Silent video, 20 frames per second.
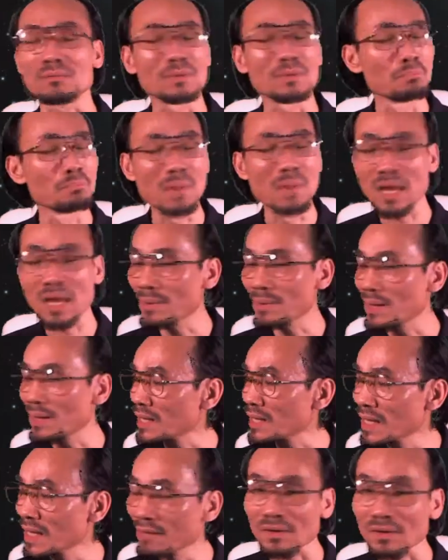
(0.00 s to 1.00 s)
Maybe
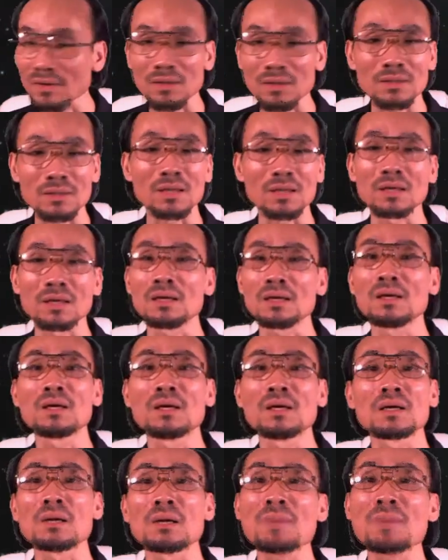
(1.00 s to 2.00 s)
even
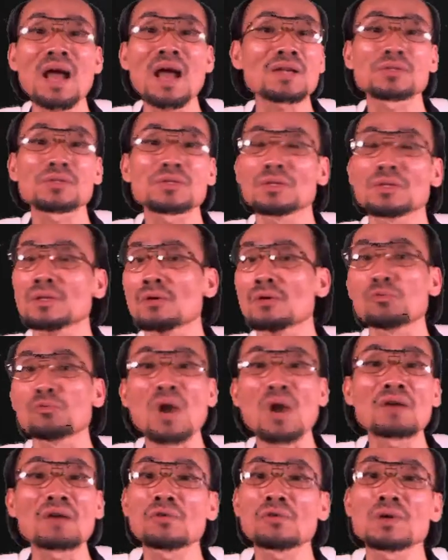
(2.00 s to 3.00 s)
the pastor, the
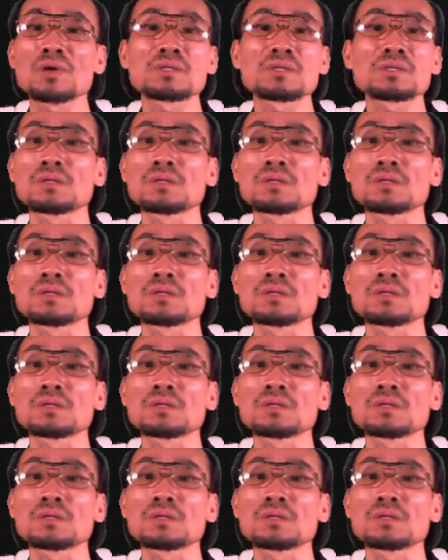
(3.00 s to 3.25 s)
reverends,